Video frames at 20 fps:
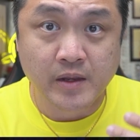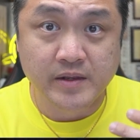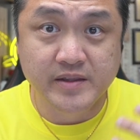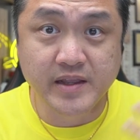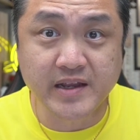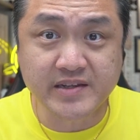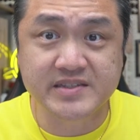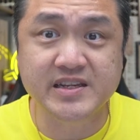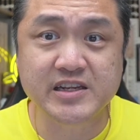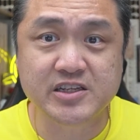
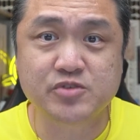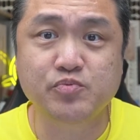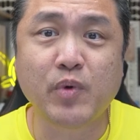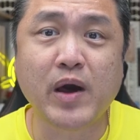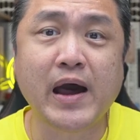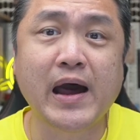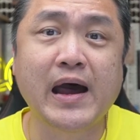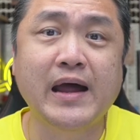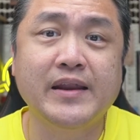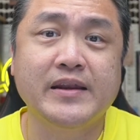This is
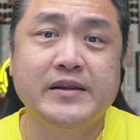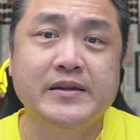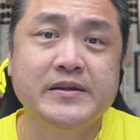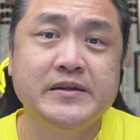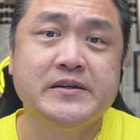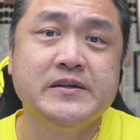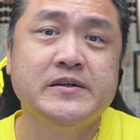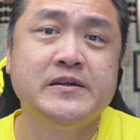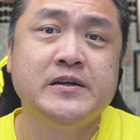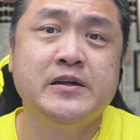what
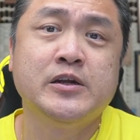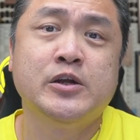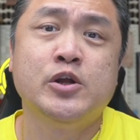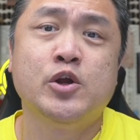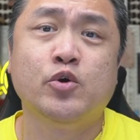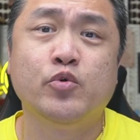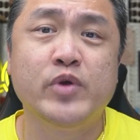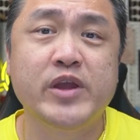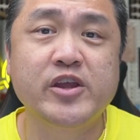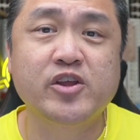
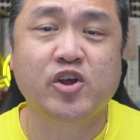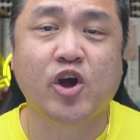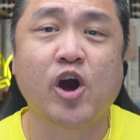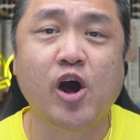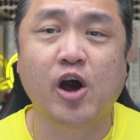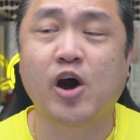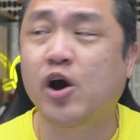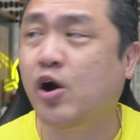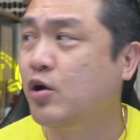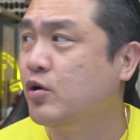we
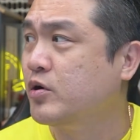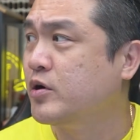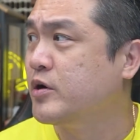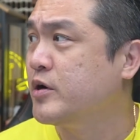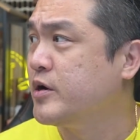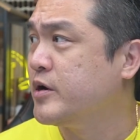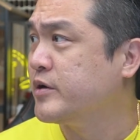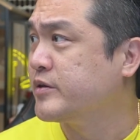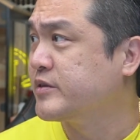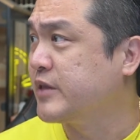call
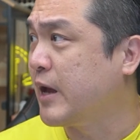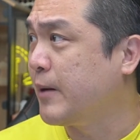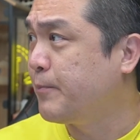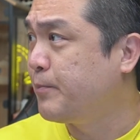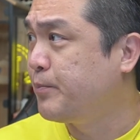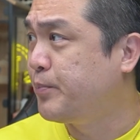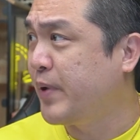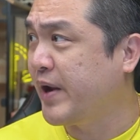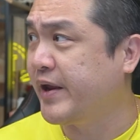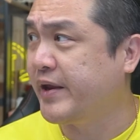the
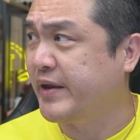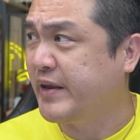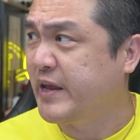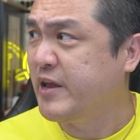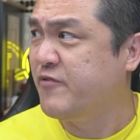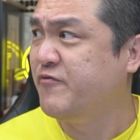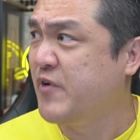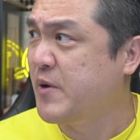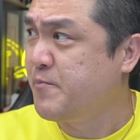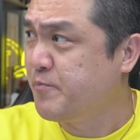
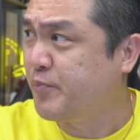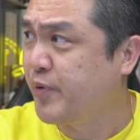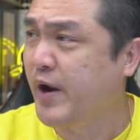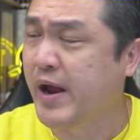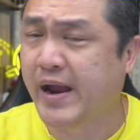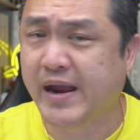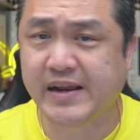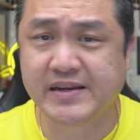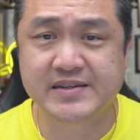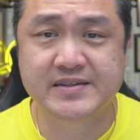break-even
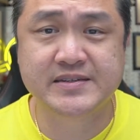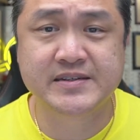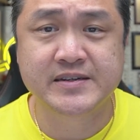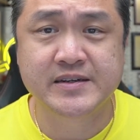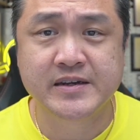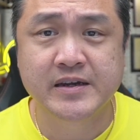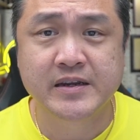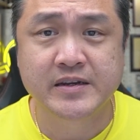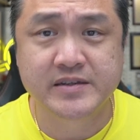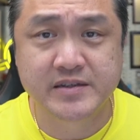price.
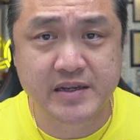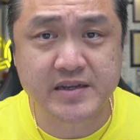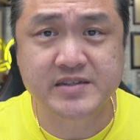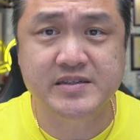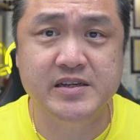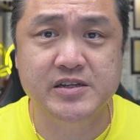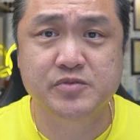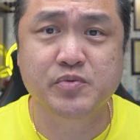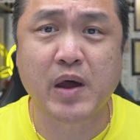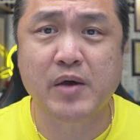
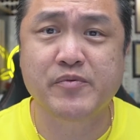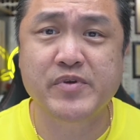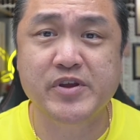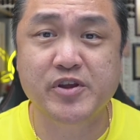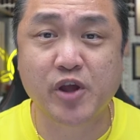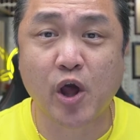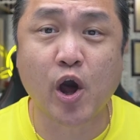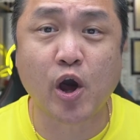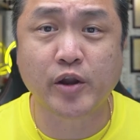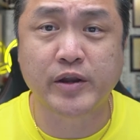This is what we
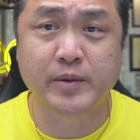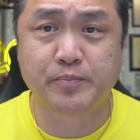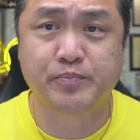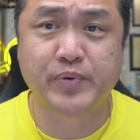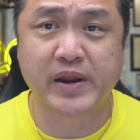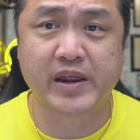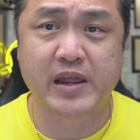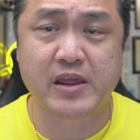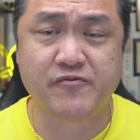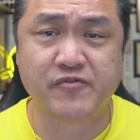call the
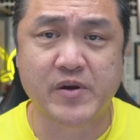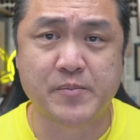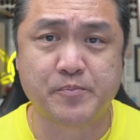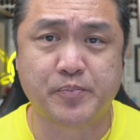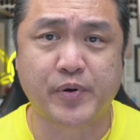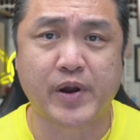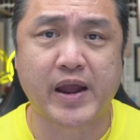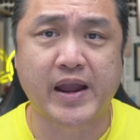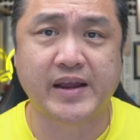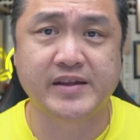break-even
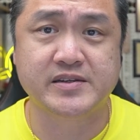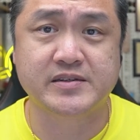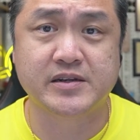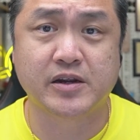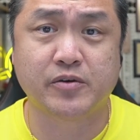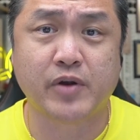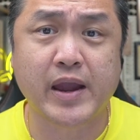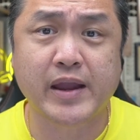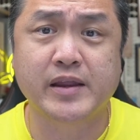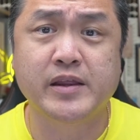price,
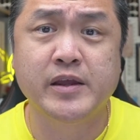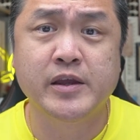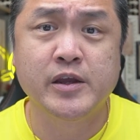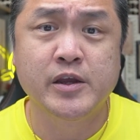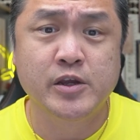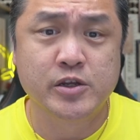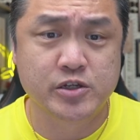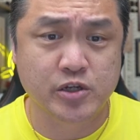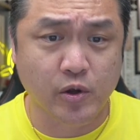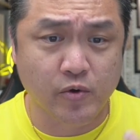all right?
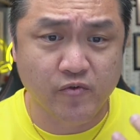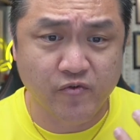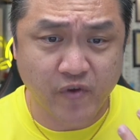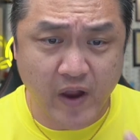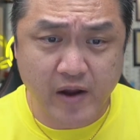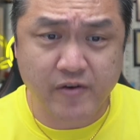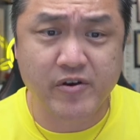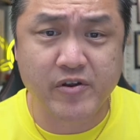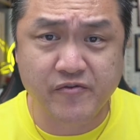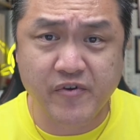So
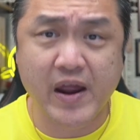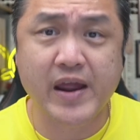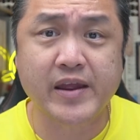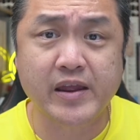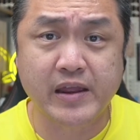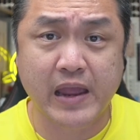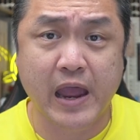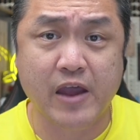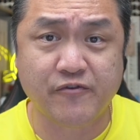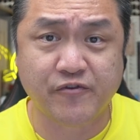very,
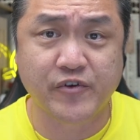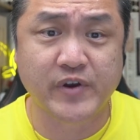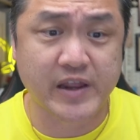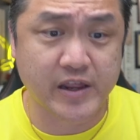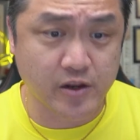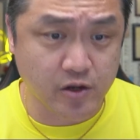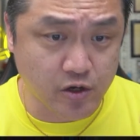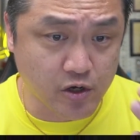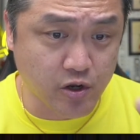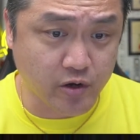very carefully,
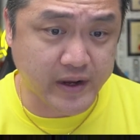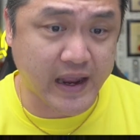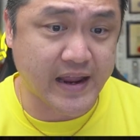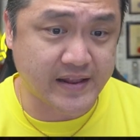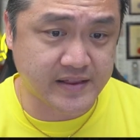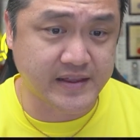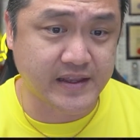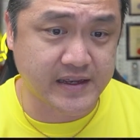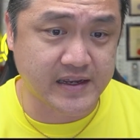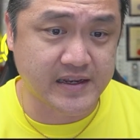you look
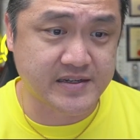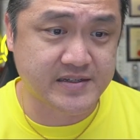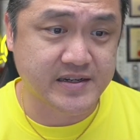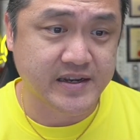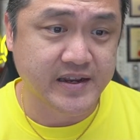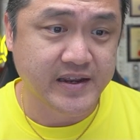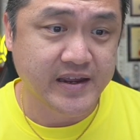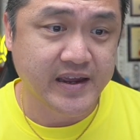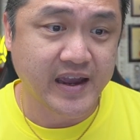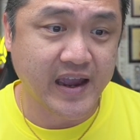at this
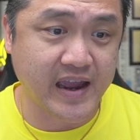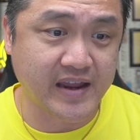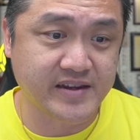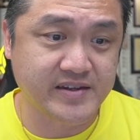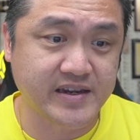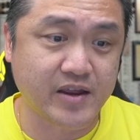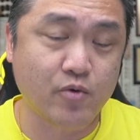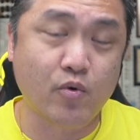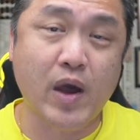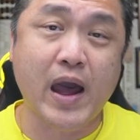and you
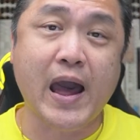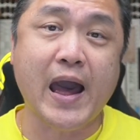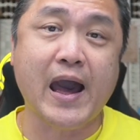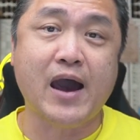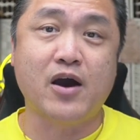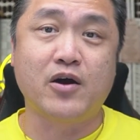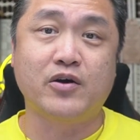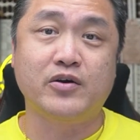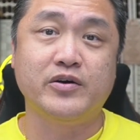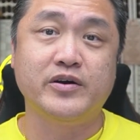say,
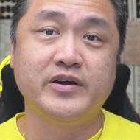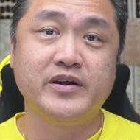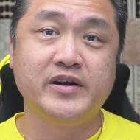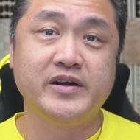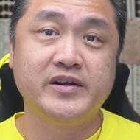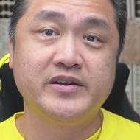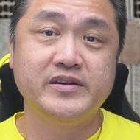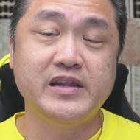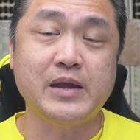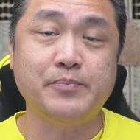wow,
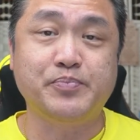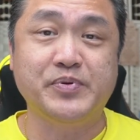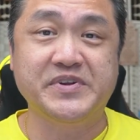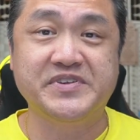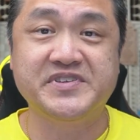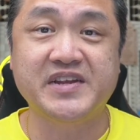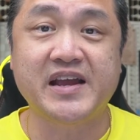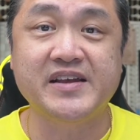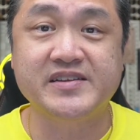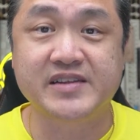that
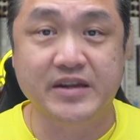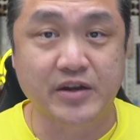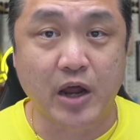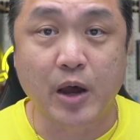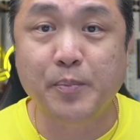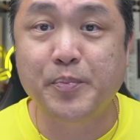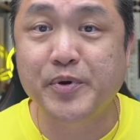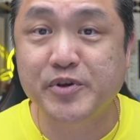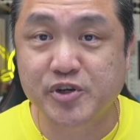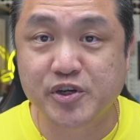presents an
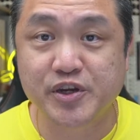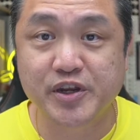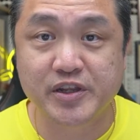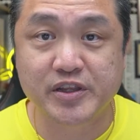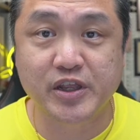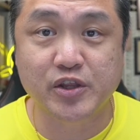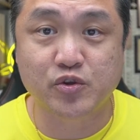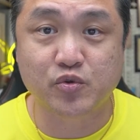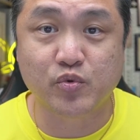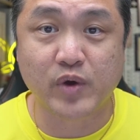
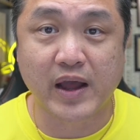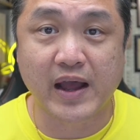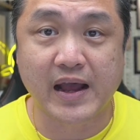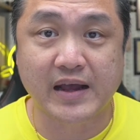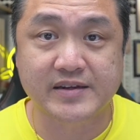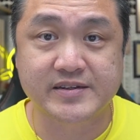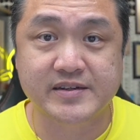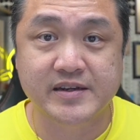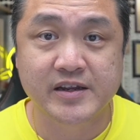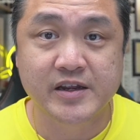opportunity to
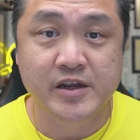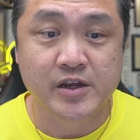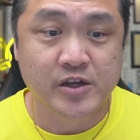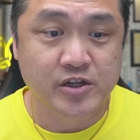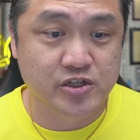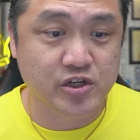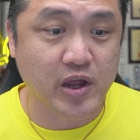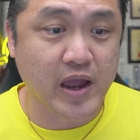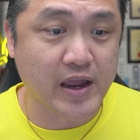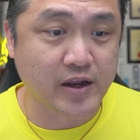us.
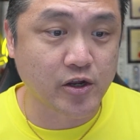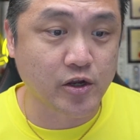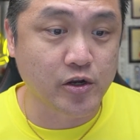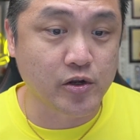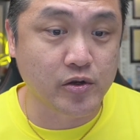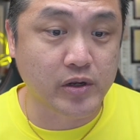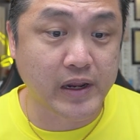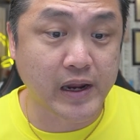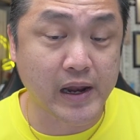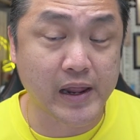So I'm going
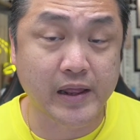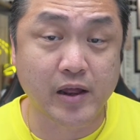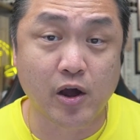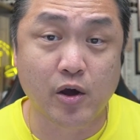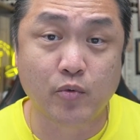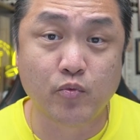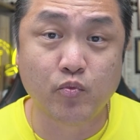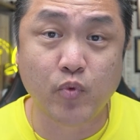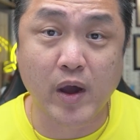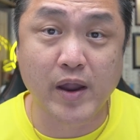to click
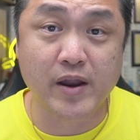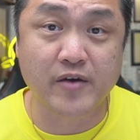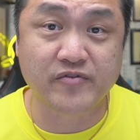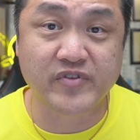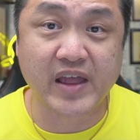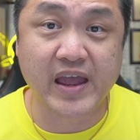on one of